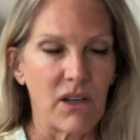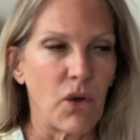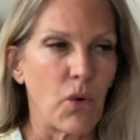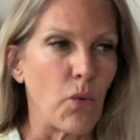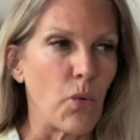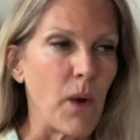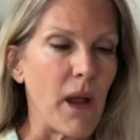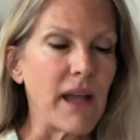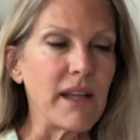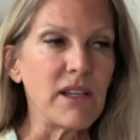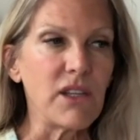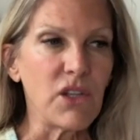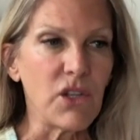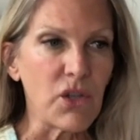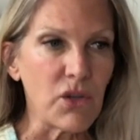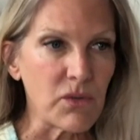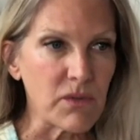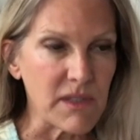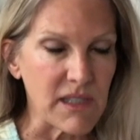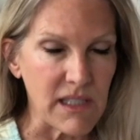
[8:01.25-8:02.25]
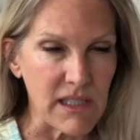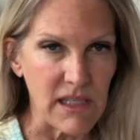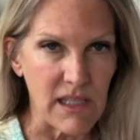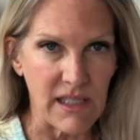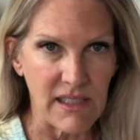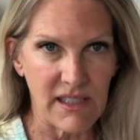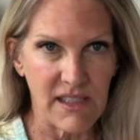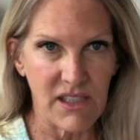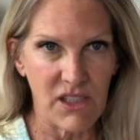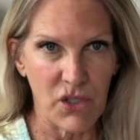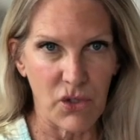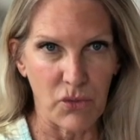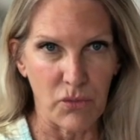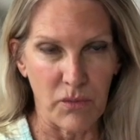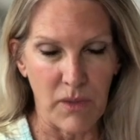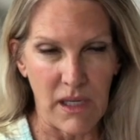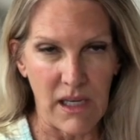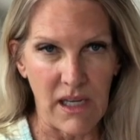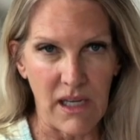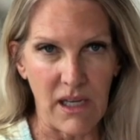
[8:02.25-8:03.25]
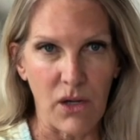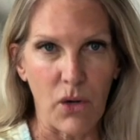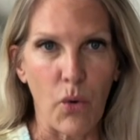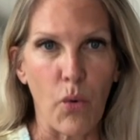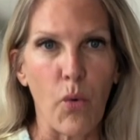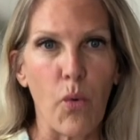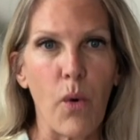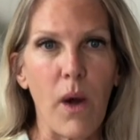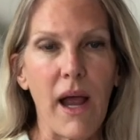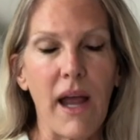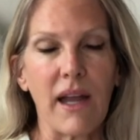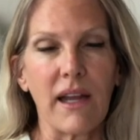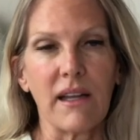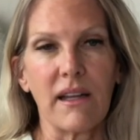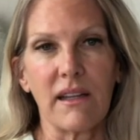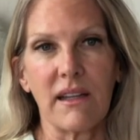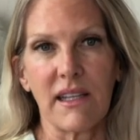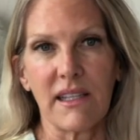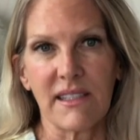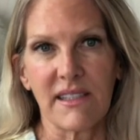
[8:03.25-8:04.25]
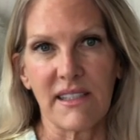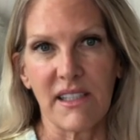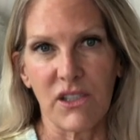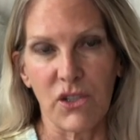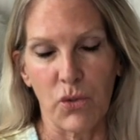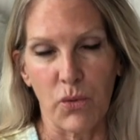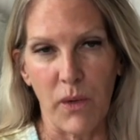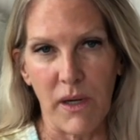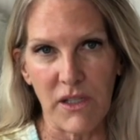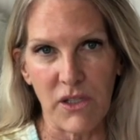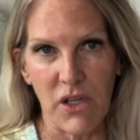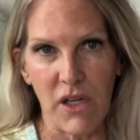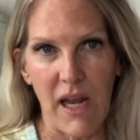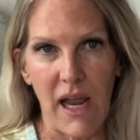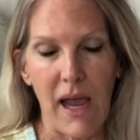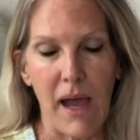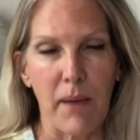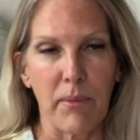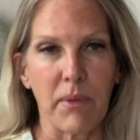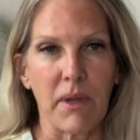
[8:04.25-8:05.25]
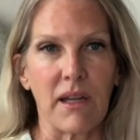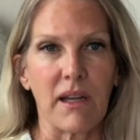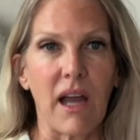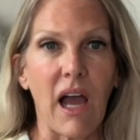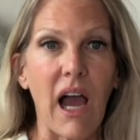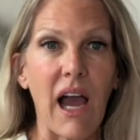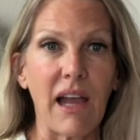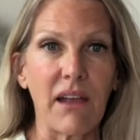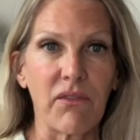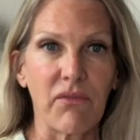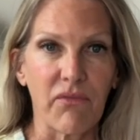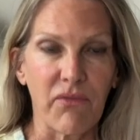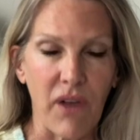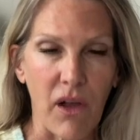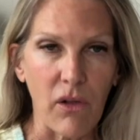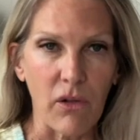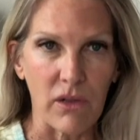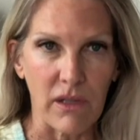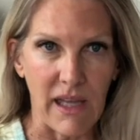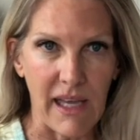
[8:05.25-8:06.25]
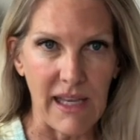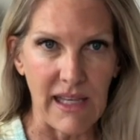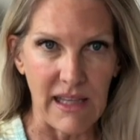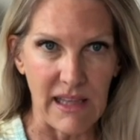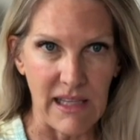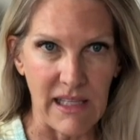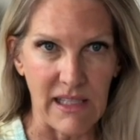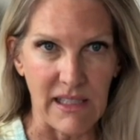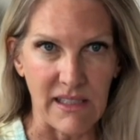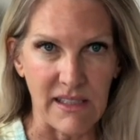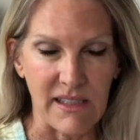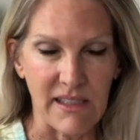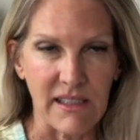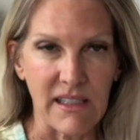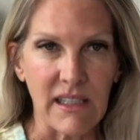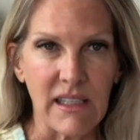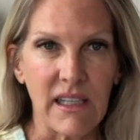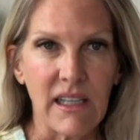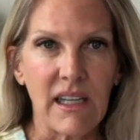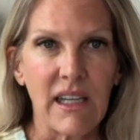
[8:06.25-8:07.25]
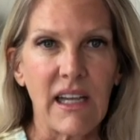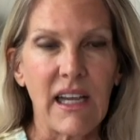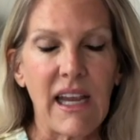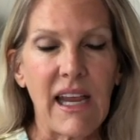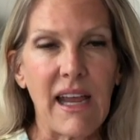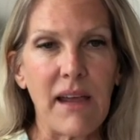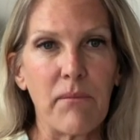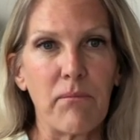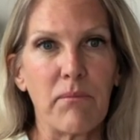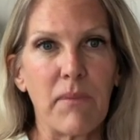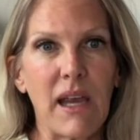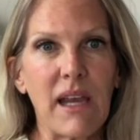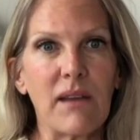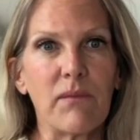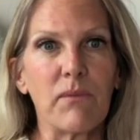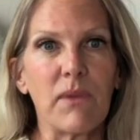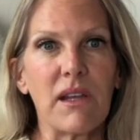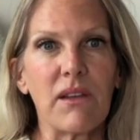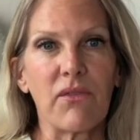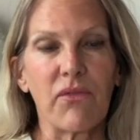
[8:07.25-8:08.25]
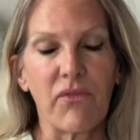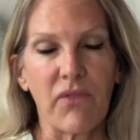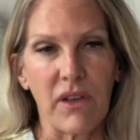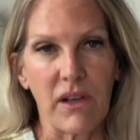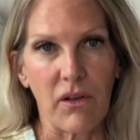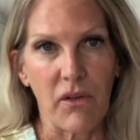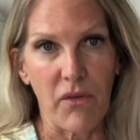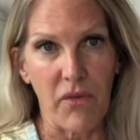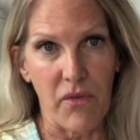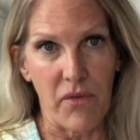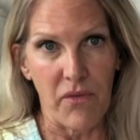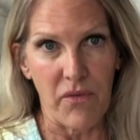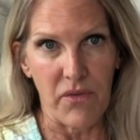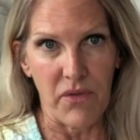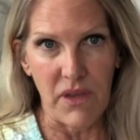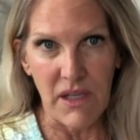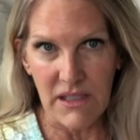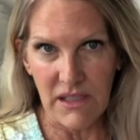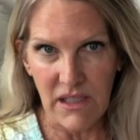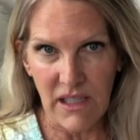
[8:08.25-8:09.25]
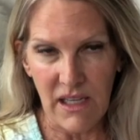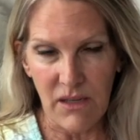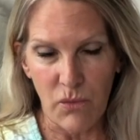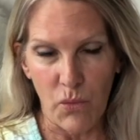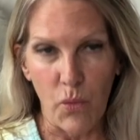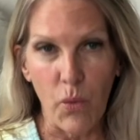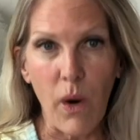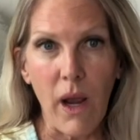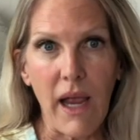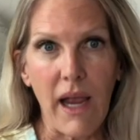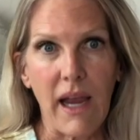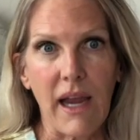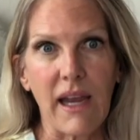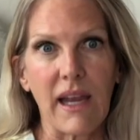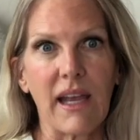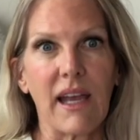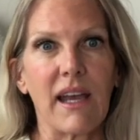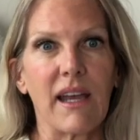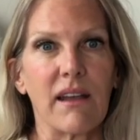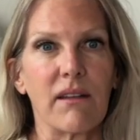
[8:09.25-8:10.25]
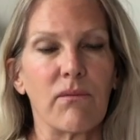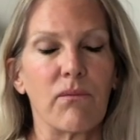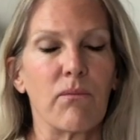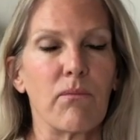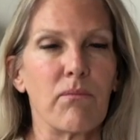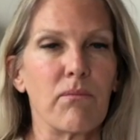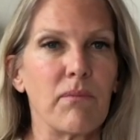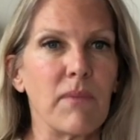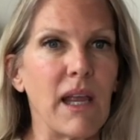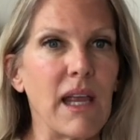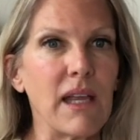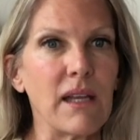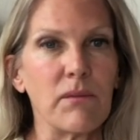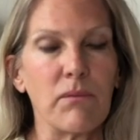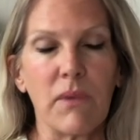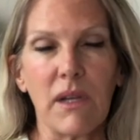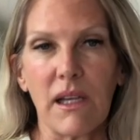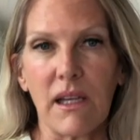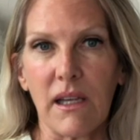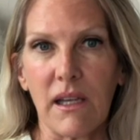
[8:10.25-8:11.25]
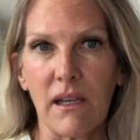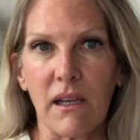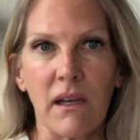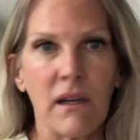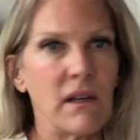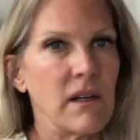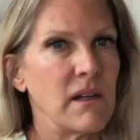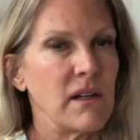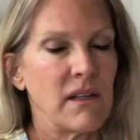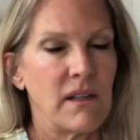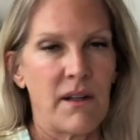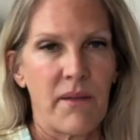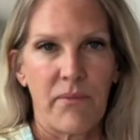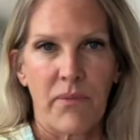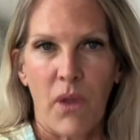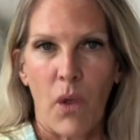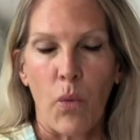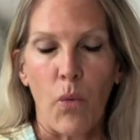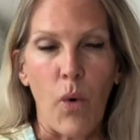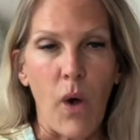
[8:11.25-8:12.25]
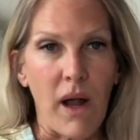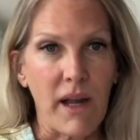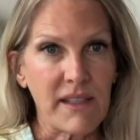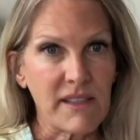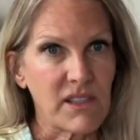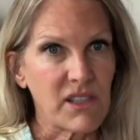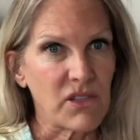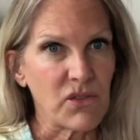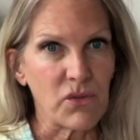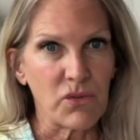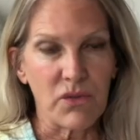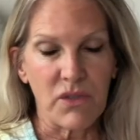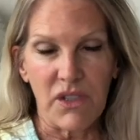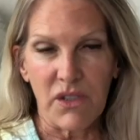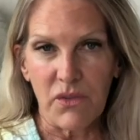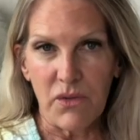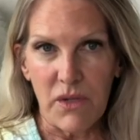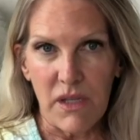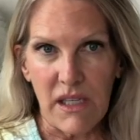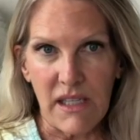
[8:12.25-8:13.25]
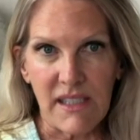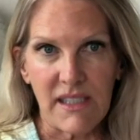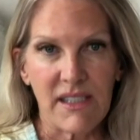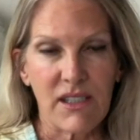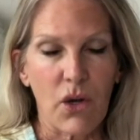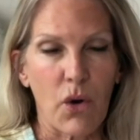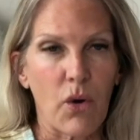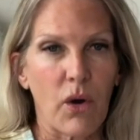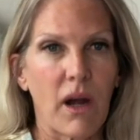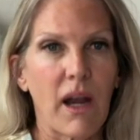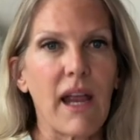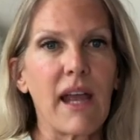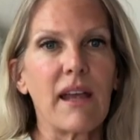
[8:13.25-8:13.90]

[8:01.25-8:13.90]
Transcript: when you did this to me, when this situation happened, I felt like this. It made me feel this way. It made me want to do this, or